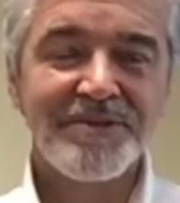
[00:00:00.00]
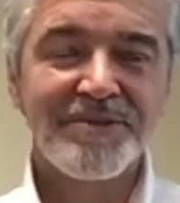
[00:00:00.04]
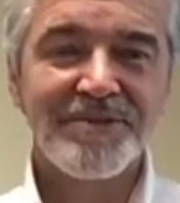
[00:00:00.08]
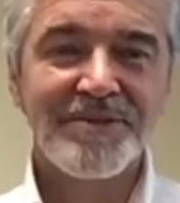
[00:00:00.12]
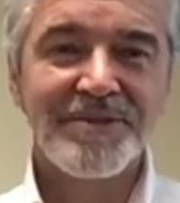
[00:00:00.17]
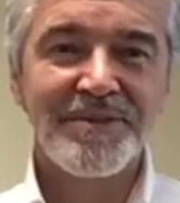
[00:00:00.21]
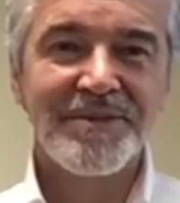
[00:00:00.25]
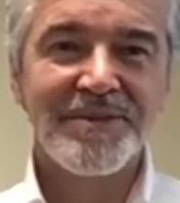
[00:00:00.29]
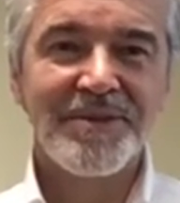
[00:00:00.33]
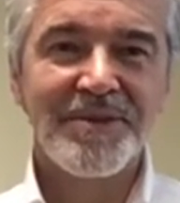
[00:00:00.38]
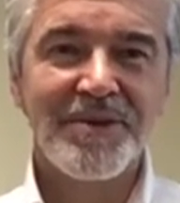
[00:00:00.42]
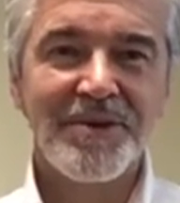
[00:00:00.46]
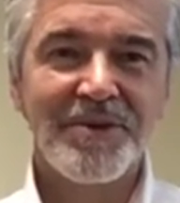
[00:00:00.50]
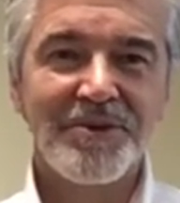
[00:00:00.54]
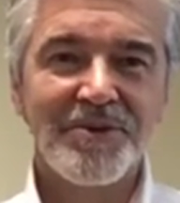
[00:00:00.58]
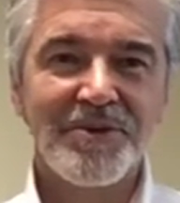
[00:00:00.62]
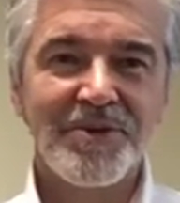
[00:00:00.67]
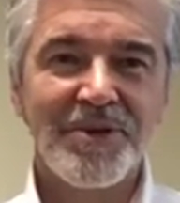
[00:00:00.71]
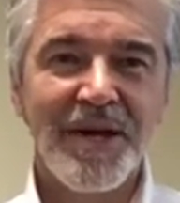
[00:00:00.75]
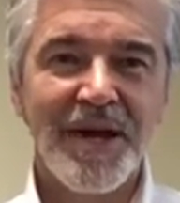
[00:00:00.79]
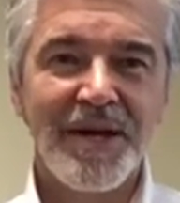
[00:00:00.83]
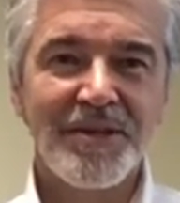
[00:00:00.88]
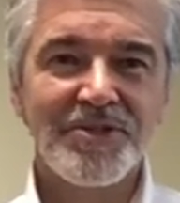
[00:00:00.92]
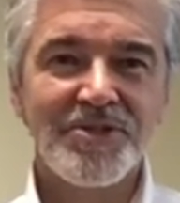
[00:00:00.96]
you know, you're
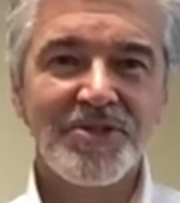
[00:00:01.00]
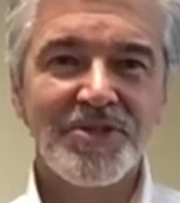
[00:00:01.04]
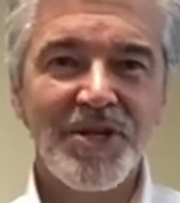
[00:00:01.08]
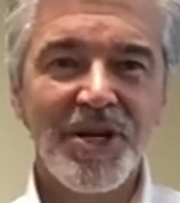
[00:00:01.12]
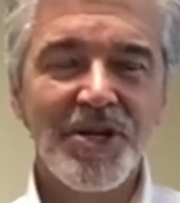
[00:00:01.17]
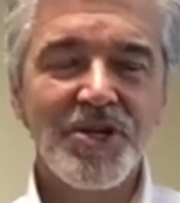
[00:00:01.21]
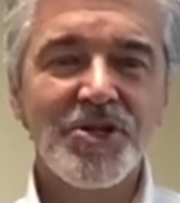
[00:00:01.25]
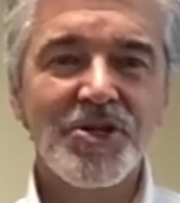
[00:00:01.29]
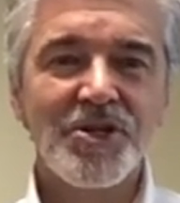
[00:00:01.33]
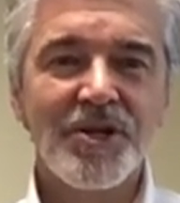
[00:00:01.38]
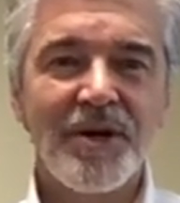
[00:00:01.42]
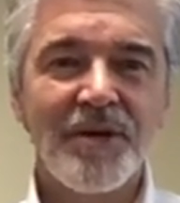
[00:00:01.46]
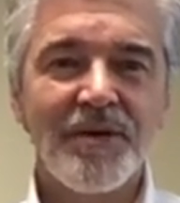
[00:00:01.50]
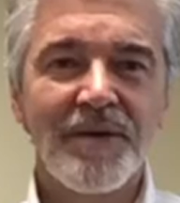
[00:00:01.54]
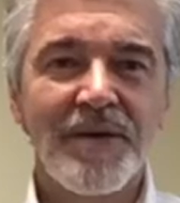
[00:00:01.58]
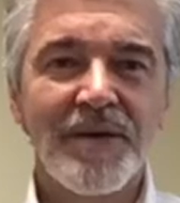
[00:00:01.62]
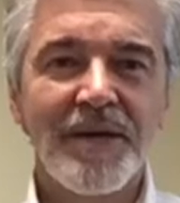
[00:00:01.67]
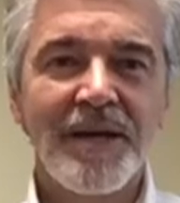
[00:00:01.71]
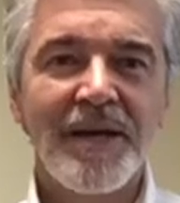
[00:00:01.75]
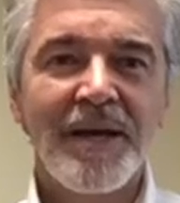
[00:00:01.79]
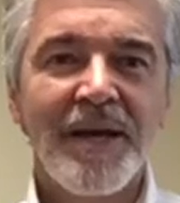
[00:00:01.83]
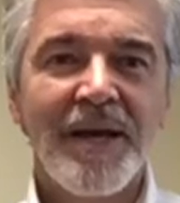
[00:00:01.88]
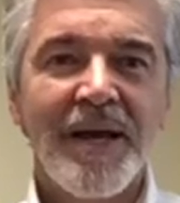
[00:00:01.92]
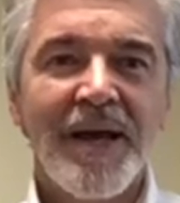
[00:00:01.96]
not stationary,
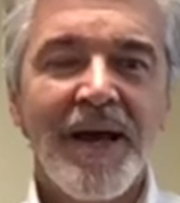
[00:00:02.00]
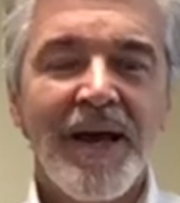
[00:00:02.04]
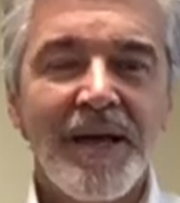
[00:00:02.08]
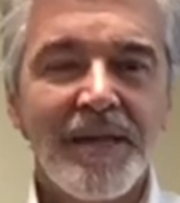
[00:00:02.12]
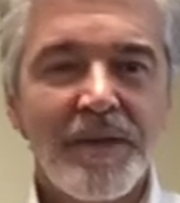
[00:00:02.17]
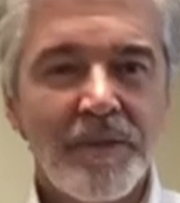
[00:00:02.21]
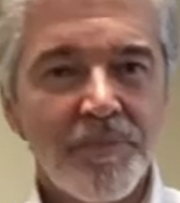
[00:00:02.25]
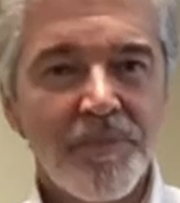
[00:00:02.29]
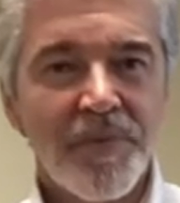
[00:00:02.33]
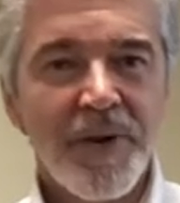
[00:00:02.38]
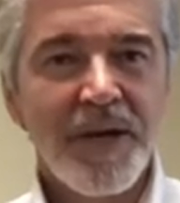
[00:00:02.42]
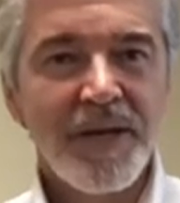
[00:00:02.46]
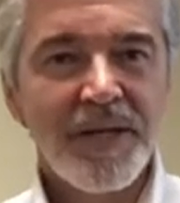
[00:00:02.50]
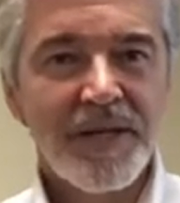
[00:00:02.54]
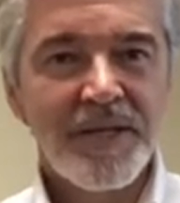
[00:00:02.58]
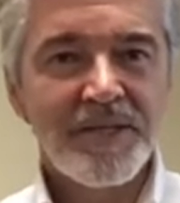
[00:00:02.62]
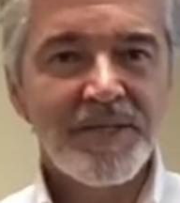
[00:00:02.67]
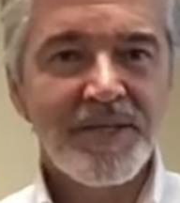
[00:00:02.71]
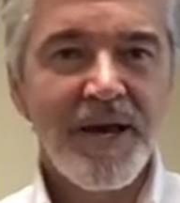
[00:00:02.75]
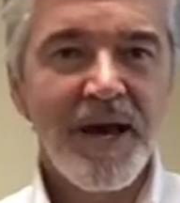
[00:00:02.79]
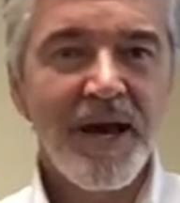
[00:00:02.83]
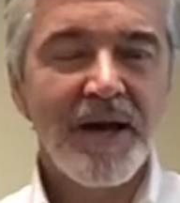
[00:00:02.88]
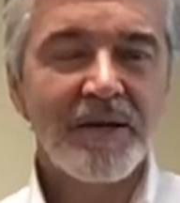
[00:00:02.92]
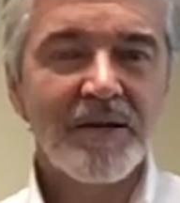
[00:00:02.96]
and the brain gets
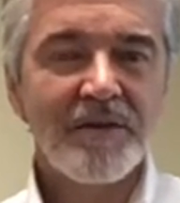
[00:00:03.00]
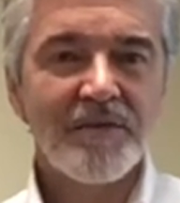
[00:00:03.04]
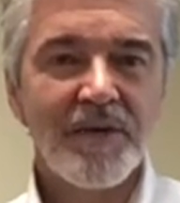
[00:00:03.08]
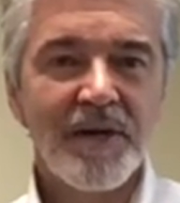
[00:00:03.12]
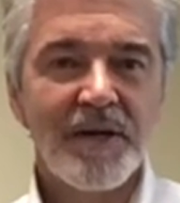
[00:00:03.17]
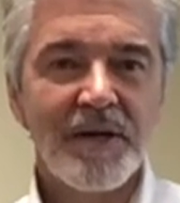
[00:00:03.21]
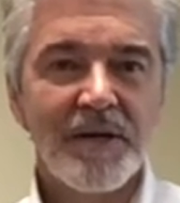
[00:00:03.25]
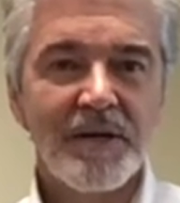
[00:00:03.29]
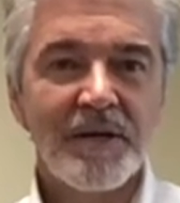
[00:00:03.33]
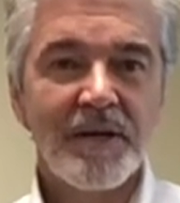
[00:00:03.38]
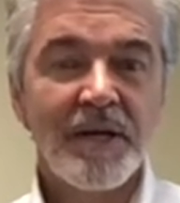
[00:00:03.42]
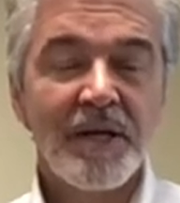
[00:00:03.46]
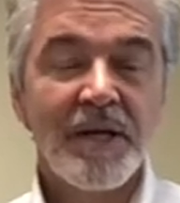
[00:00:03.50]
activated.